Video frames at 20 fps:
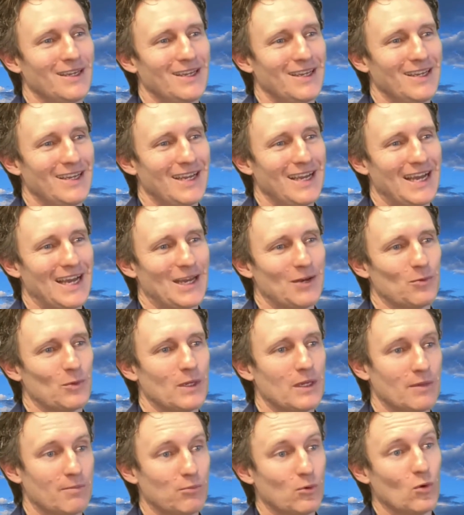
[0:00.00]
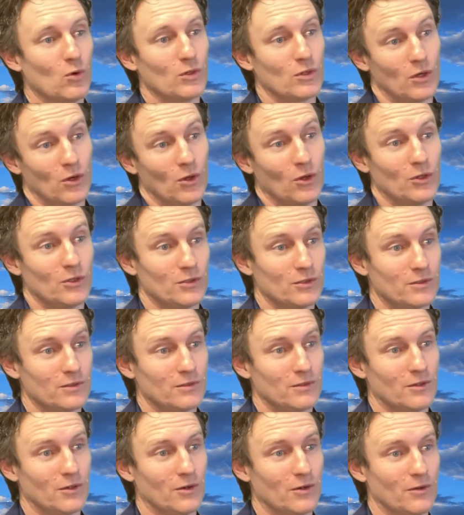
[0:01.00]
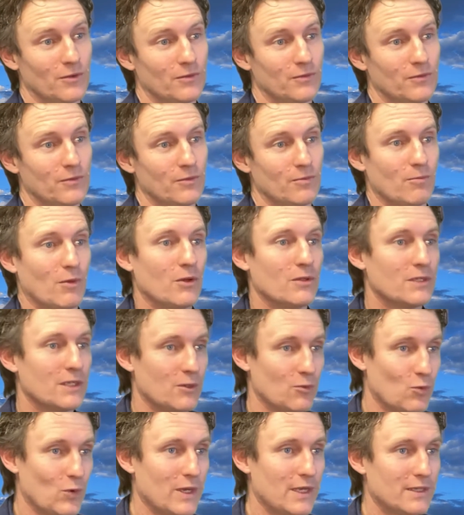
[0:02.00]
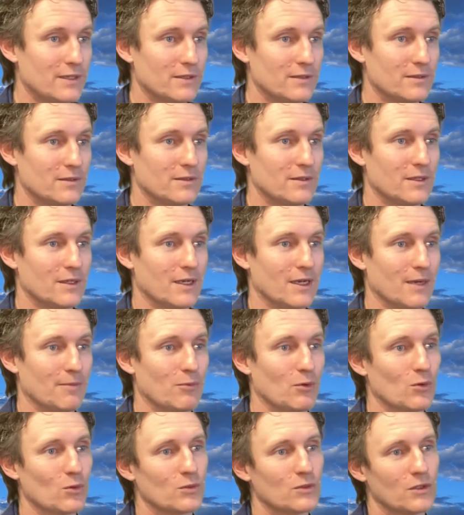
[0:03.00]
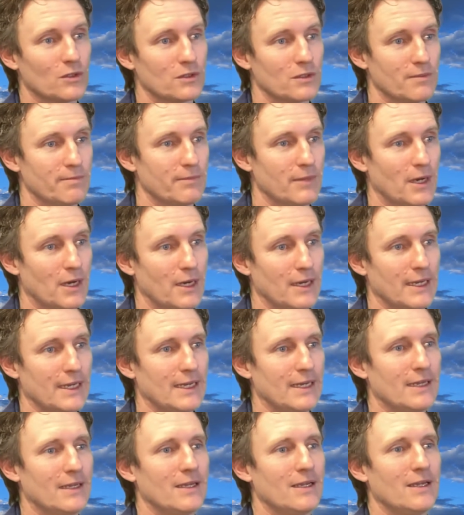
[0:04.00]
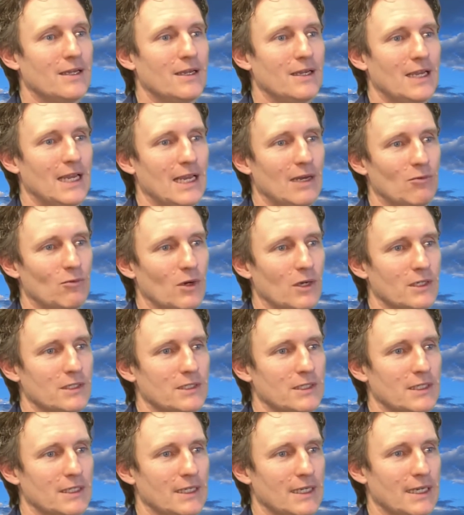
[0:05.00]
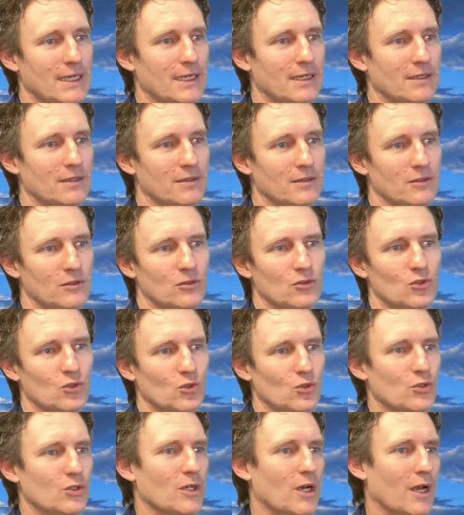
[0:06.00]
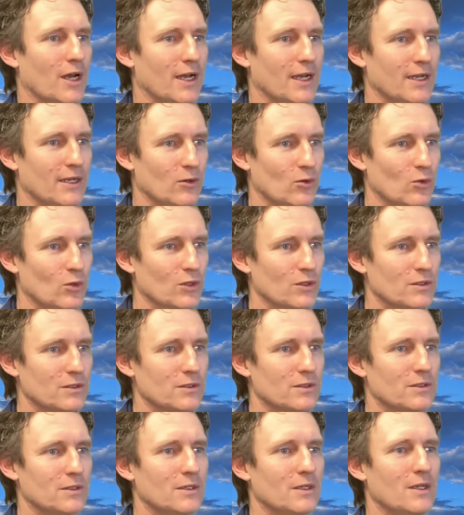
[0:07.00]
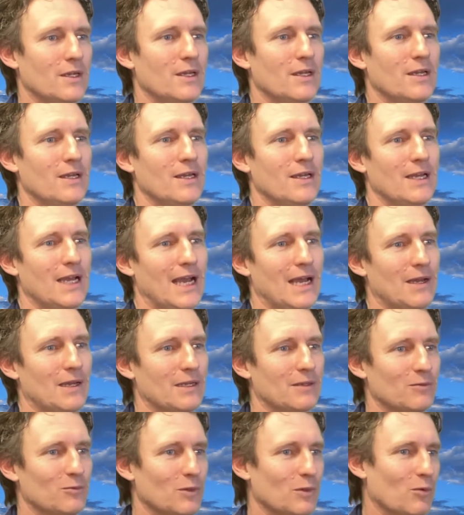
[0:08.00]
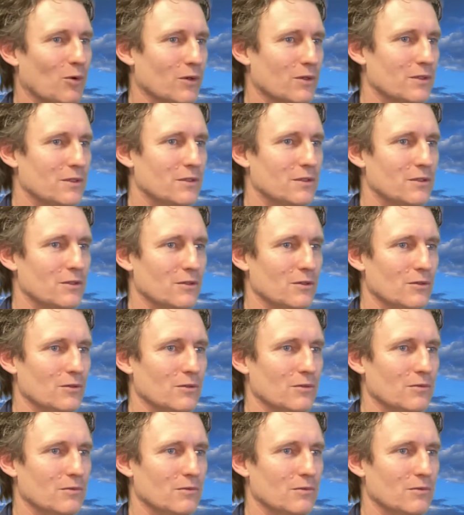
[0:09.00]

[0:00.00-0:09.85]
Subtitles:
and we had bought a lot of mostly wheat, but also some barley in Russia in June, July, August, and we wanted to